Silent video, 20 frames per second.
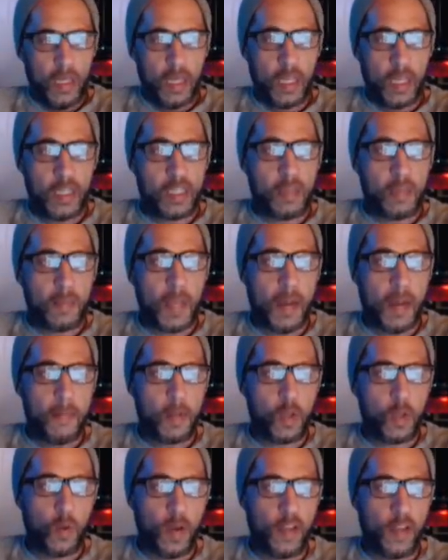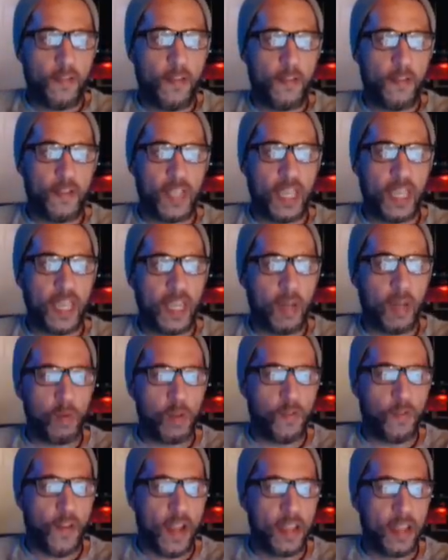In September 2015, it
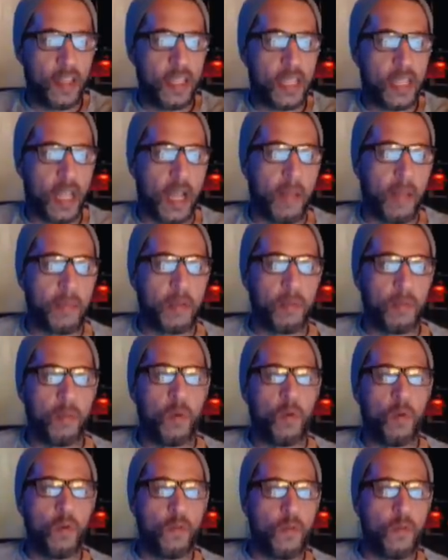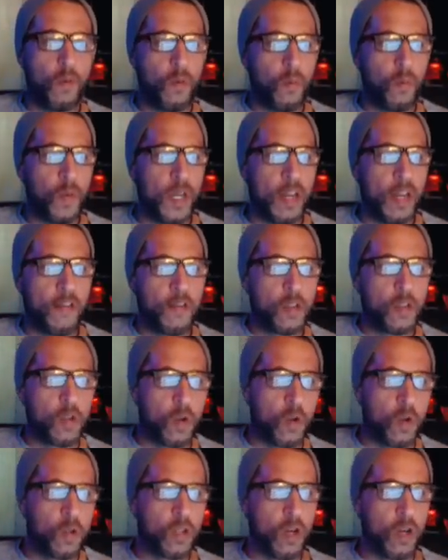was finally time to move. We never
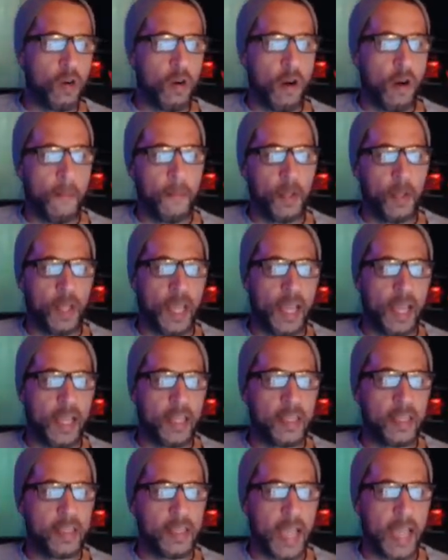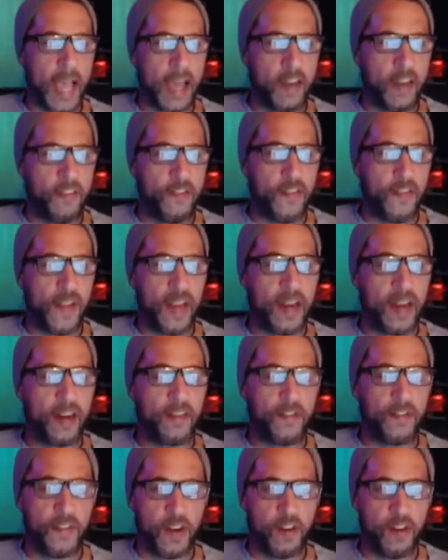told her our plans out of
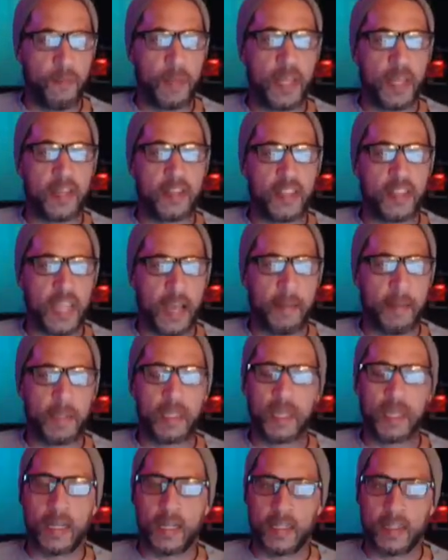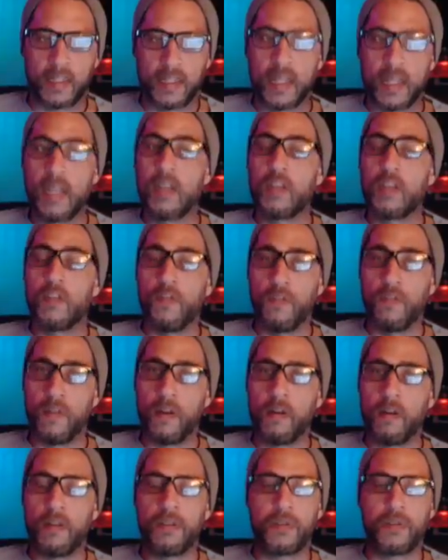fear, fear of being sabotaged.
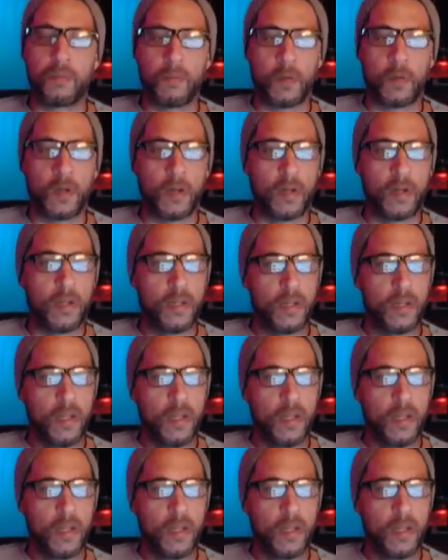Very smart.